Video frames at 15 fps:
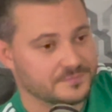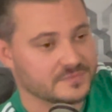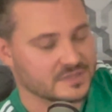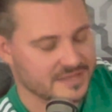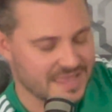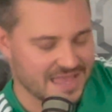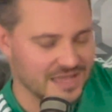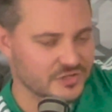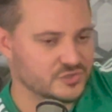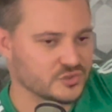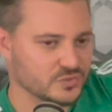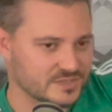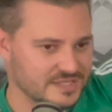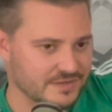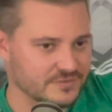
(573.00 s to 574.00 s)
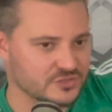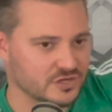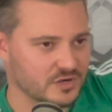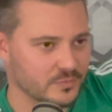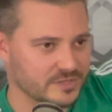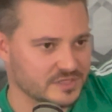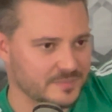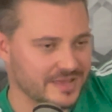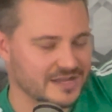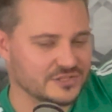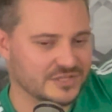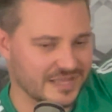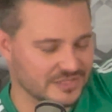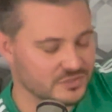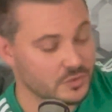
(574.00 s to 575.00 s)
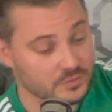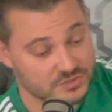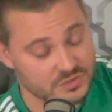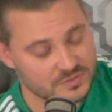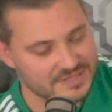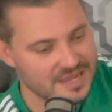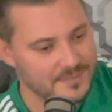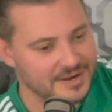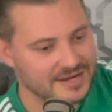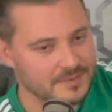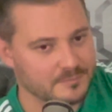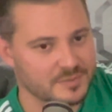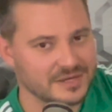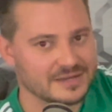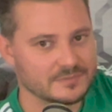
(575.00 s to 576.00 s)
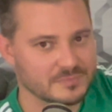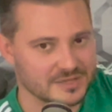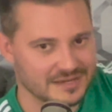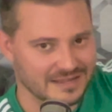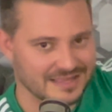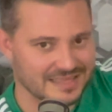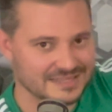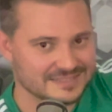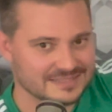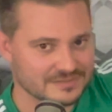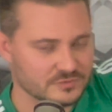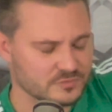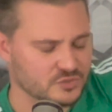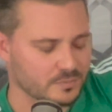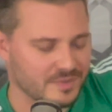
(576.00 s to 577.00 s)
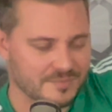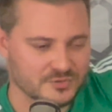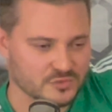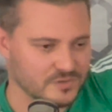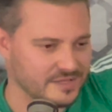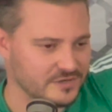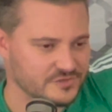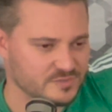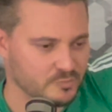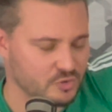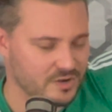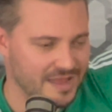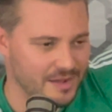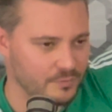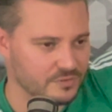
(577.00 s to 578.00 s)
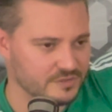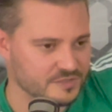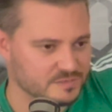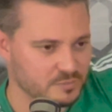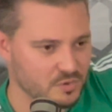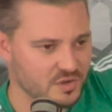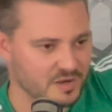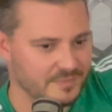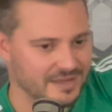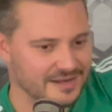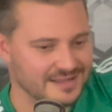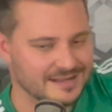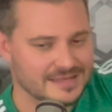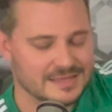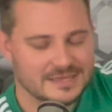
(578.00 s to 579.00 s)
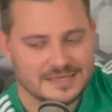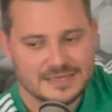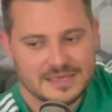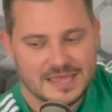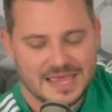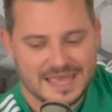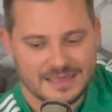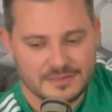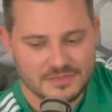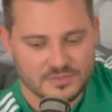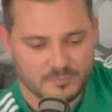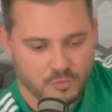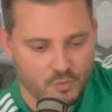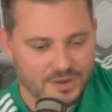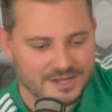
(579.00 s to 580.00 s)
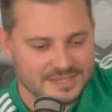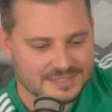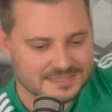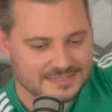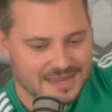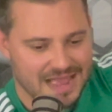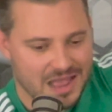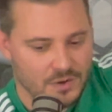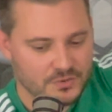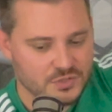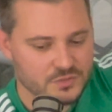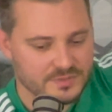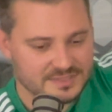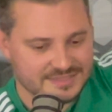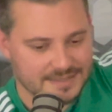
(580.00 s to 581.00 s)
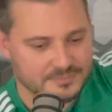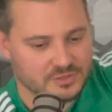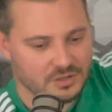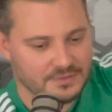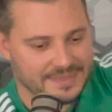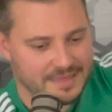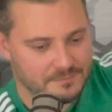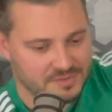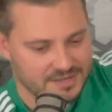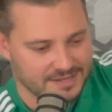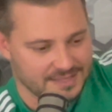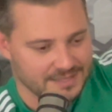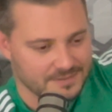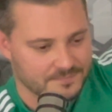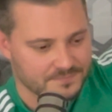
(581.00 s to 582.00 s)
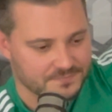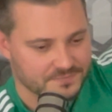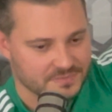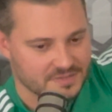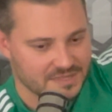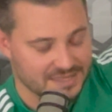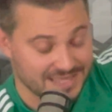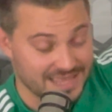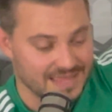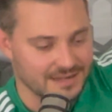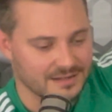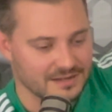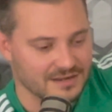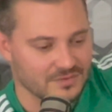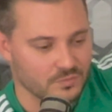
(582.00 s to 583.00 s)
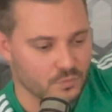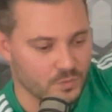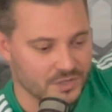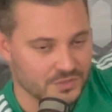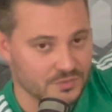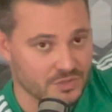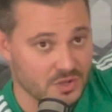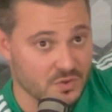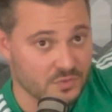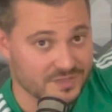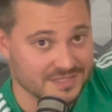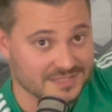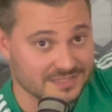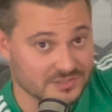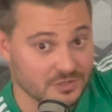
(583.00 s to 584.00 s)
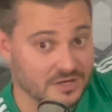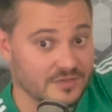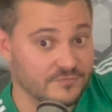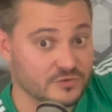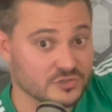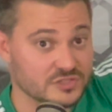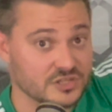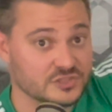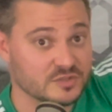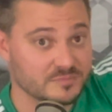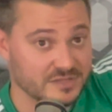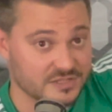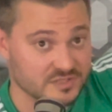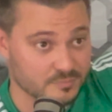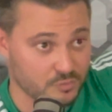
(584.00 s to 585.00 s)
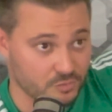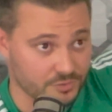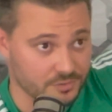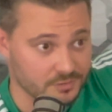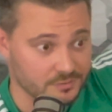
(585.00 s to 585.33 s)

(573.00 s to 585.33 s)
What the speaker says: Yeah, true. Steven Gerrard went to manage. Yeah, so same on him. But I guess maybe Jordan Henderson more outwardly spoken about it. The point is, how do you accept all that money again when you know these things aren't? If you're such a big supporter.